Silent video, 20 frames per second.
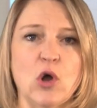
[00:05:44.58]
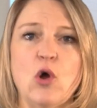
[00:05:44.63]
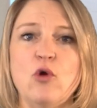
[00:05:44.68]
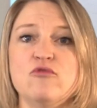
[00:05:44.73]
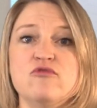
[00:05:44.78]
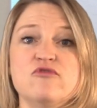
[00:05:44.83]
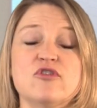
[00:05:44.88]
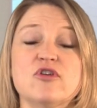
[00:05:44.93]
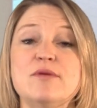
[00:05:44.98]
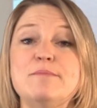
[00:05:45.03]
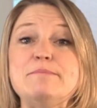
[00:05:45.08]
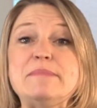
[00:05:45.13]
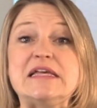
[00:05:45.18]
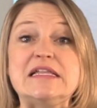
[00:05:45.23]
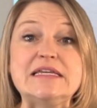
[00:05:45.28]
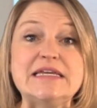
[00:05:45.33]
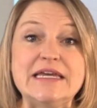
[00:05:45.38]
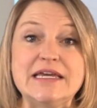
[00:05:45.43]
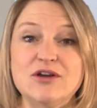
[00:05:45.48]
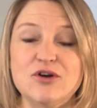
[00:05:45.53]
over a
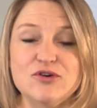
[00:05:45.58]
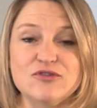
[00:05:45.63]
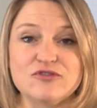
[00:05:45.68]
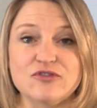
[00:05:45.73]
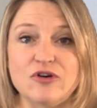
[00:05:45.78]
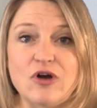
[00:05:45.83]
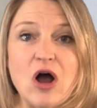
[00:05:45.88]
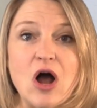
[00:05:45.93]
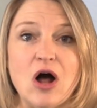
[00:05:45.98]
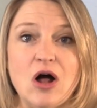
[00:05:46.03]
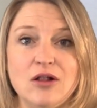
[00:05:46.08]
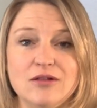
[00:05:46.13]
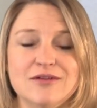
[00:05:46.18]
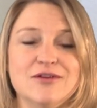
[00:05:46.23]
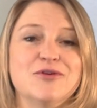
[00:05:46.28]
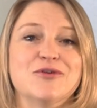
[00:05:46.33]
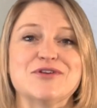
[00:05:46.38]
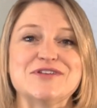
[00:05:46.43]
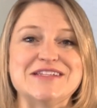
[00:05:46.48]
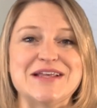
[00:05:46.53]
million overall
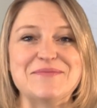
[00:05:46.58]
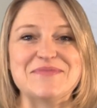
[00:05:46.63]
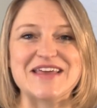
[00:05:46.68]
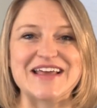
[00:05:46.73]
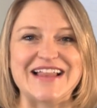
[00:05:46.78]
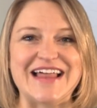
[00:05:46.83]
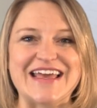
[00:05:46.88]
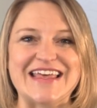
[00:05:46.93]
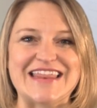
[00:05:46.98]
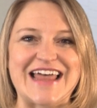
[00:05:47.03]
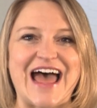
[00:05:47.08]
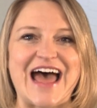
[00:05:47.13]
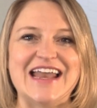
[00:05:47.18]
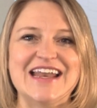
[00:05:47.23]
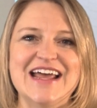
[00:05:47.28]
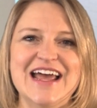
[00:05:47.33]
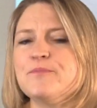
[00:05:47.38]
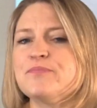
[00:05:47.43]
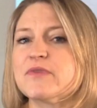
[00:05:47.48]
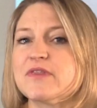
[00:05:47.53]
or something like
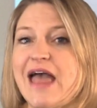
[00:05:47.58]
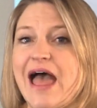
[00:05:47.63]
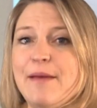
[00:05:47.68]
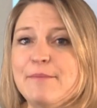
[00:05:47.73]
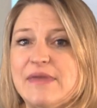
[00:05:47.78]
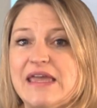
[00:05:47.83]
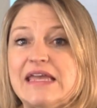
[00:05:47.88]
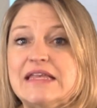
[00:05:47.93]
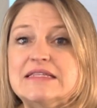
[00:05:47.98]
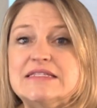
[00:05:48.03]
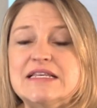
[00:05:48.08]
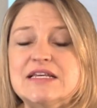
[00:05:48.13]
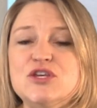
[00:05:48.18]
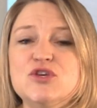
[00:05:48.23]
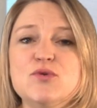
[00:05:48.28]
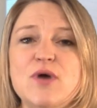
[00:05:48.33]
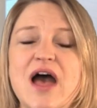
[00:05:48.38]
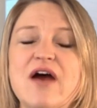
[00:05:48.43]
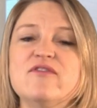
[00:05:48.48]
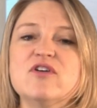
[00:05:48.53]
that, that means that
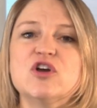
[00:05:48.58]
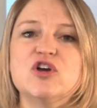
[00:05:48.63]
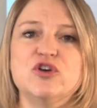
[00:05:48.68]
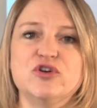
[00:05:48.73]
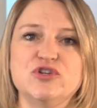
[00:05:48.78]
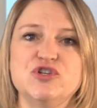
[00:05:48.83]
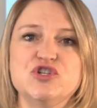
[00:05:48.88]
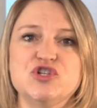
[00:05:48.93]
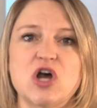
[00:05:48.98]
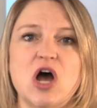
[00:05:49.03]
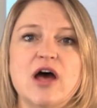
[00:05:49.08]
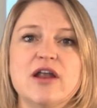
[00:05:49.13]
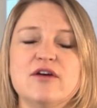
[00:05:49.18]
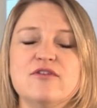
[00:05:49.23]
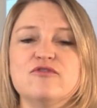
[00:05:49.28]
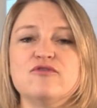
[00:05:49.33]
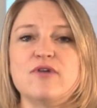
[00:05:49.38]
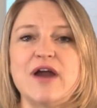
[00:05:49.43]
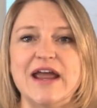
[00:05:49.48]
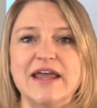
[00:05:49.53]
you have a good shot
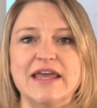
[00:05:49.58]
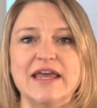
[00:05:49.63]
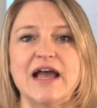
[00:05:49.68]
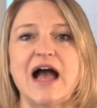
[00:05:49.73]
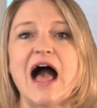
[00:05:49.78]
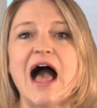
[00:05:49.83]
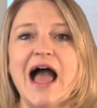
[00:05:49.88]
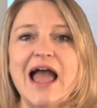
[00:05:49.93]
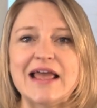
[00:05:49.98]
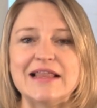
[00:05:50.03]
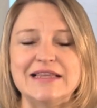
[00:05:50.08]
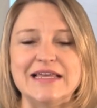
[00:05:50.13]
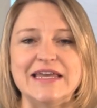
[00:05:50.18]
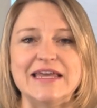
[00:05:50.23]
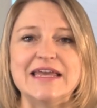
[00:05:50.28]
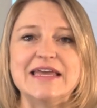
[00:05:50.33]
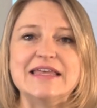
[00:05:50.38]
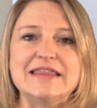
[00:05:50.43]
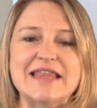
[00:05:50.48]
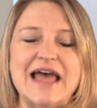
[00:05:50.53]
of ranking
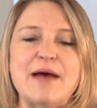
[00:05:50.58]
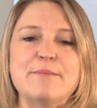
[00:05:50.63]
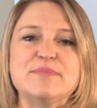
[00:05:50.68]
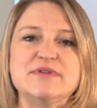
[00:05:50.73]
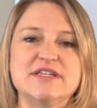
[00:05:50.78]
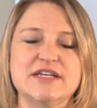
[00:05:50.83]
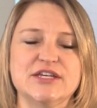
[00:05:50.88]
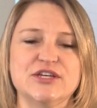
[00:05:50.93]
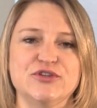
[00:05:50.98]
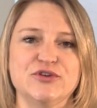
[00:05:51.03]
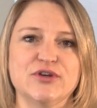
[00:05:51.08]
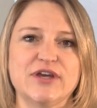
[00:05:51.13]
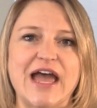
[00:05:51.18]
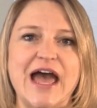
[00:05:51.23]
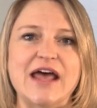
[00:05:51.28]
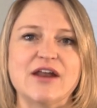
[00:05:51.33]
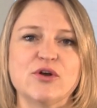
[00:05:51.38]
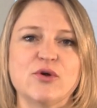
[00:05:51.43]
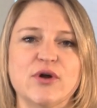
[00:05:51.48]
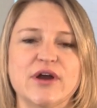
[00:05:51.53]
highly in that particular
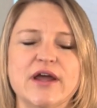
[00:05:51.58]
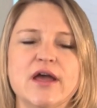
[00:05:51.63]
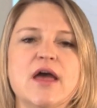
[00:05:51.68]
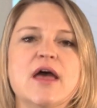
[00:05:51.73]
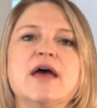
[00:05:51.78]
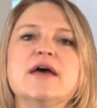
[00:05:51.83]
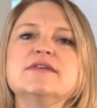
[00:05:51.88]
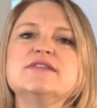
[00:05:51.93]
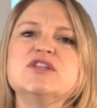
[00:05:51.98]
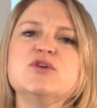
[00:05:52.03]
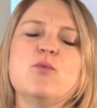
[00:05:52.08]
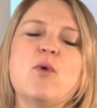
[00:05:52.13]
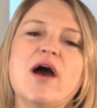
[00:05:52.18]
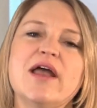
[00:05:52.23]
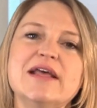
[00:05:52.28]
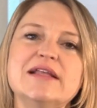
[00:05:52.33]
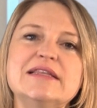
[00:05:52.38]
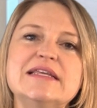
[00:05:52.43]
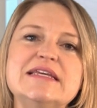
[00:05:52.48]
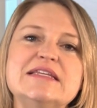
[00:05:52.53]
category. So you
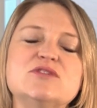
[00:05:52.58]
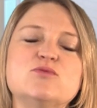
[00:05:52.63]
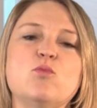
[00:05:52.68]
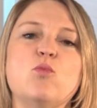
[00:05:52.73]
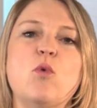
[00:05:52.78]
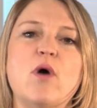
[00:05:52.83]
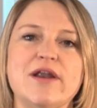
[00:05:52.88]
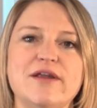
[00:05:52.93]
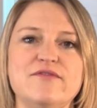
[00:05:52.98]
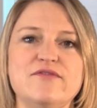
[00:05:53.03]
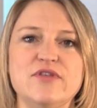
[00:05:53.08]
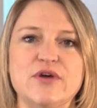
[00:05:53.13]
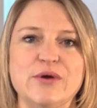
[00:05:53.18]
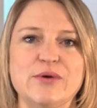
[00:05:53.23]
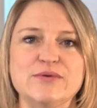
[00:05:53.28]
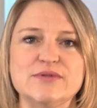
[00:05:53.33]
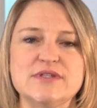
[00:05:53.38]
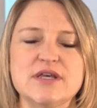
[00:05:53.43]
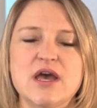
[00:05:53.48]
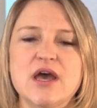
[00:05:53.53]
want at least one of
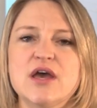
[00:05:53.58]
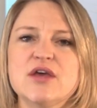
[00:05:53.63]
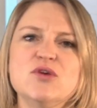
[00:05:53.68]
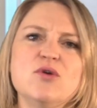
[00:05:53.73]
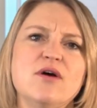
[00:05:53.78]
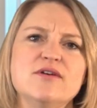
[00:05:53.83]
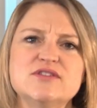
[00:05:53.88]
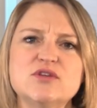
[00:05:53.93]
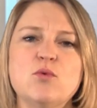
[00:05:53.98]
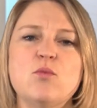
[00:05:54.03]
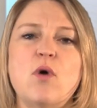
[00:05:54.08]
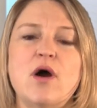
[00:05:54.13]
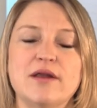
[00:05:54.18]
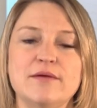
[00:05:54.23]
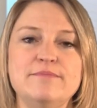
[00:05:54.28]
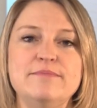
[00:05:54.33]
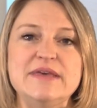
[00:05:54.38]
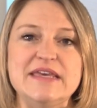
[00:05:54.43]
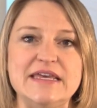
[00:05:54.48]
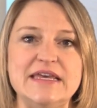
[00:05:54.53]
those. You also want
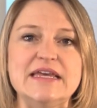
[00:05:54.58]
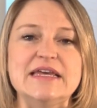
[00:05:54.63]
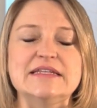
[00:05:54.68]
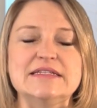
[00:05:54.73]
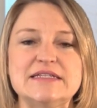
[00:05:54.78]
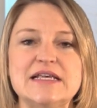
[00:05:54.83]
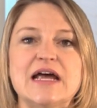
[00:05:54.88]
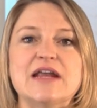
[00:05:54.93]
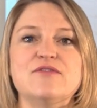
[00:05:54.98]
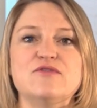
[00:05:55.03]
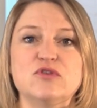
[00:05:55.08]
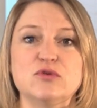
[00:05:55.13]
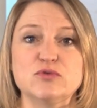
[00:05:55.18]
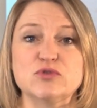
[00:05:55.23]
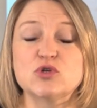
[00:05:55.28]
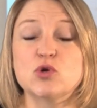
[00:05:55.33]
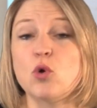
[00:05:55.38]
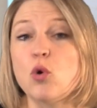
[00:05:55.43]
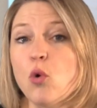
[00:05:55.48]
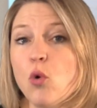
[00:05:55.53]
to be inside of
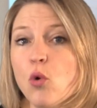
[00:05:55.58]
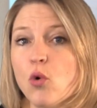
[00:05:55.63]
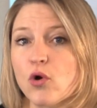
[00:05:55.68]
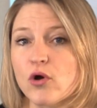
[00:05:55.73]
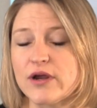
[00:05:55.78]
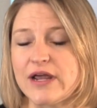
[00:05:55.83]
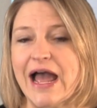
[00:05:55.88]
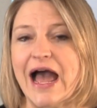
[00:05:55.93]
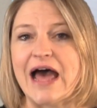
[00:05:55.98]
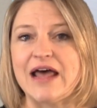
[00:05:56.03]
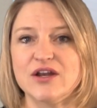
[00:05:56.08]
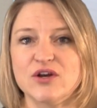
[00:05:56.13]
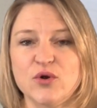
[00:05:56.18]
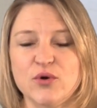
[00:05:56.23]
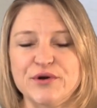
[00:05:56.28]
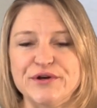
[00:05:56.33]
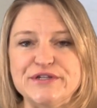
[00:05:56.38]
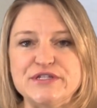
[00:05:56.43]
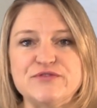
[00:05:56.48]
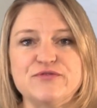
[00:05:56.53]
those core
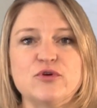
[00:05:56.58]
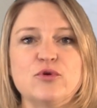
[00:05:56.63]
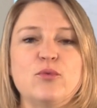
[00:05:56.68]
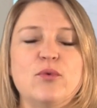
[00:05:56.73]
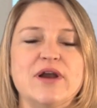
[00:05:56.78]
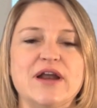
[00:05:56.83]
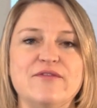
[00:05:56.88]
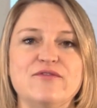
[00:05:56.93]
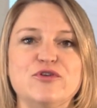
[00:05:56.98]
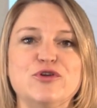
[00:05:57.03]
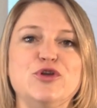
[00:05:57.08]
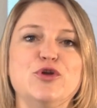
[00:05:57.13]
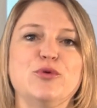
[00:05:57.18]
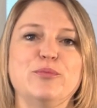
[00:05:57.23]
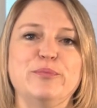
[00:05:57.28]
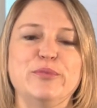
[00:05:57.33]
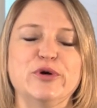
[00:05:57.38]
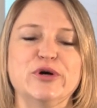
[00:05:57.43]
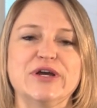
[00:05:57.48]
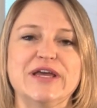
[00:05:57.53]
categories for whatever
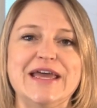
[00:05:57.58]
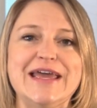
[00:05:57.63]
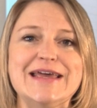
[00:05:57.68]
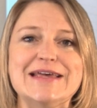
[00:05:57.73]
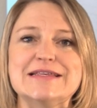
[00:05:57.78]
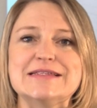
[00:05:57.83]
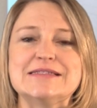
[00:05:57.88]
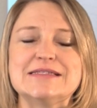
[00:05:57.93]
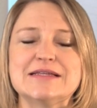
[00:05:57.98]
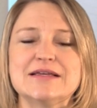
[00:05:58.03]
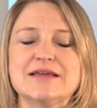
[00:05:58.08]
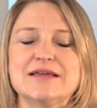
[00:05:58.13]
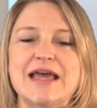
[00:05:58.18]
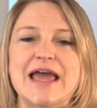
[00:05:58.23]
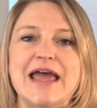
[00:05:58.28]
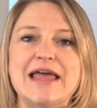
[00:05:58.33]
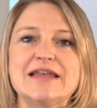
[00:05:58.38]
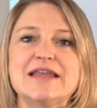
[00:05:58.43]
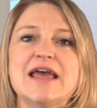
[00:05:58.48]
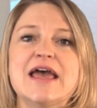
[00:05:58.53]
your book is,
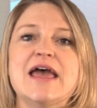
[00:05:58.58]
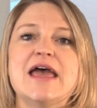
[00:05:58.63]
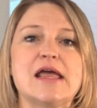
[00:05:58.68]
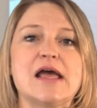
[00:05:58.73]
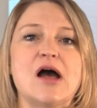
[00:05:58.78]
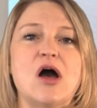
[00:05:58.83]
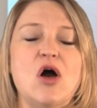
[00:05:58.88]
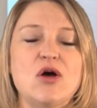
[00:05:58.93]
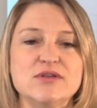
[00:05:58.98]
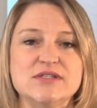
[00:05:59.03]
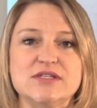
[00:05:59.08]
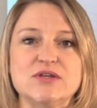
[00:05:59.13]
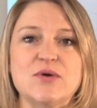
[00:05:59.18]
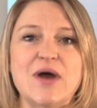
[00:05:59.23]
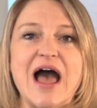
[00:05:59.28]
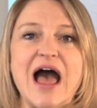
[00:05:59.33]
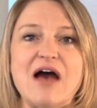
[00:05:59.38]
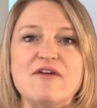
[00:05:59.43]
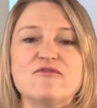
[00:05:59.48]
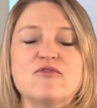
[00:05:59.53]
and also
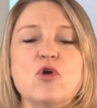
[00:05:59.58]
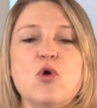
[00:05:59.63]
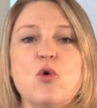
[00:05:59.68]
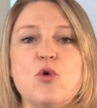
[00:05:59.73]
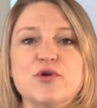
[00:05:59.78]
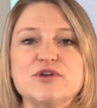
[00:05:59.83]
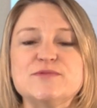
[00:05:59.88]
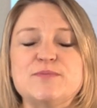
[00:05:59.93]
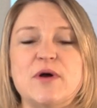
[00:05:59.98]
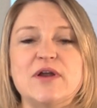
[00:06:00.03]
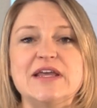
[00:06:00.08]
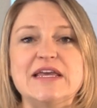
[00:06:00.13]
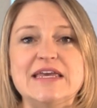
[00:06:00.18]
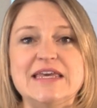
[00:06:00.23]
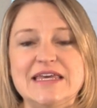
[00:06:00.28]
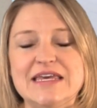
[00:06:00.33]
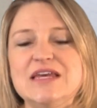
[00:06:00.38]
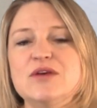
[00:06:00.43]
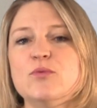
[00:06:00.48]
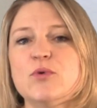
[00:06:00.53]
have corresponding
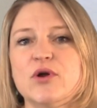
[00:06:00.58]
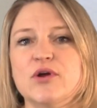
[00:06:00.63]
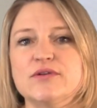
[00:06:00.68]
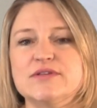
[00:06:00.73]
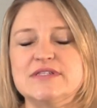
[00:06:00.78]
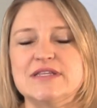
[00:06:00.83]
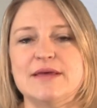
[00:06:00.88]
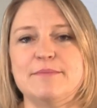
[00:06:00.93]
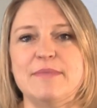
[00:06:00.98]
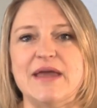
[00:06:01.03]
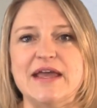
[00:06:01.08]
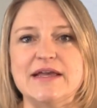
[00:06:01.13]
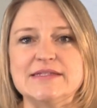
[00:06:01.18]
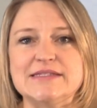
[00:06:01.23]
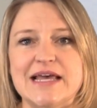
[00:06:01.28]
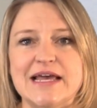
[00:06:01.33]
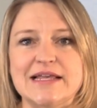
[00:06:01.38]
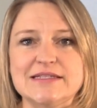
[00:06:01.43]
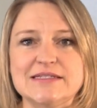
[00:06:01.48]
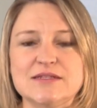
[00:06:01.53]
keywords that make
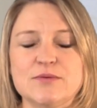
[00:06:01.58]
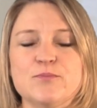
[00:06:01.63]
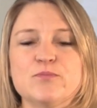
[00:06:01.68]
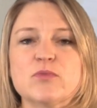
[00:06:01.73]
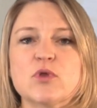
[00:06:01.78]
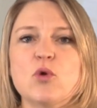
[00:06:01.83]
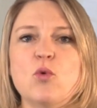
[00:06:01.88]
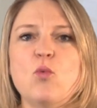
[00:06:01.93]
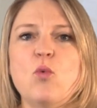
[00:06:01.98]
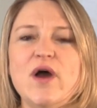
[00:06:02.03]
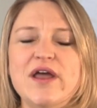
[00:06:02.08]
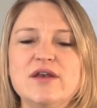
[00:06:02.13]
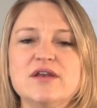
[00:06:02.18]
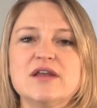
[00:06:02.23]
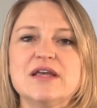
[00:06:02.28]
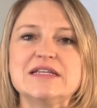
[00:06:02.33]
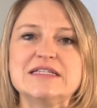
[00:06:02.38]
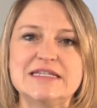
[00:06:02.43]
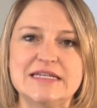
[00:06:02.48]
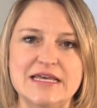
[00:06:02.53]
sense.
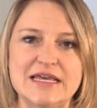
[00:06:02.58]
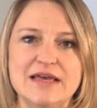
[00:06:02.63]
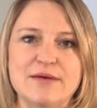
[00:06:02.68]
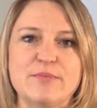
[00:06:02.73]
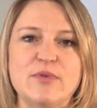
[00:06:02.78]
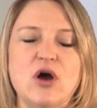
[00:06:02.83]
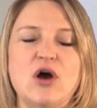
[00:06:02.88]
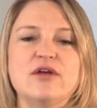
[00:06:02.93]
One tip